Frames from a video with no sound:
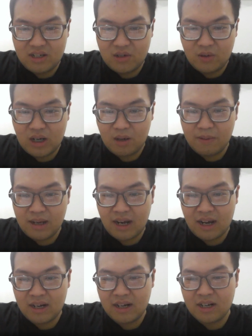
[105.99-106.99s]
to help
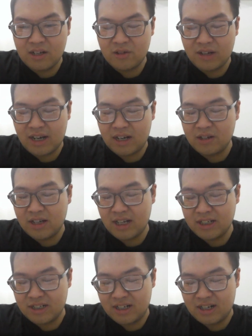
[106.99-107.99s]
higher
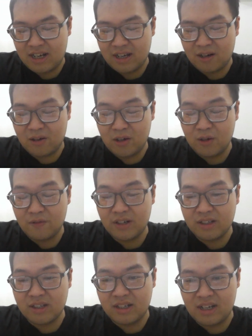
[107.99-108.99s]
education, like our
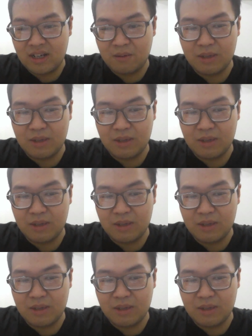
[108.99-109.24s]
university,